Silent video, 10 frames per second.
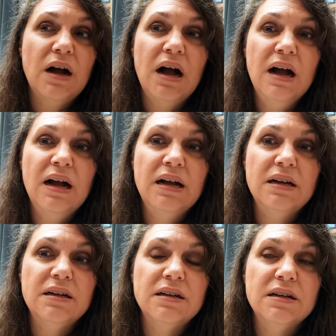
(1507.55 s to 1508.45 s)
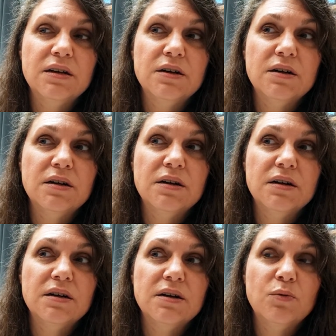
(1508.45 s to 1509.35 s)
uh,
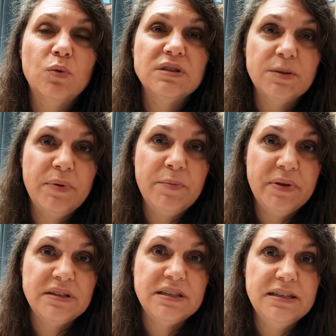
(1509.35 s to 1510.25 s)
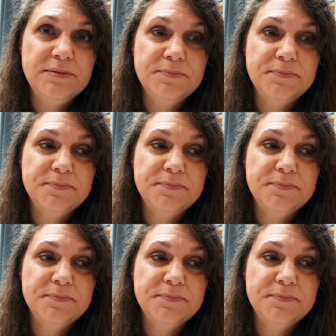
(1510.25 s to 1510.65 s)
was a bit busy.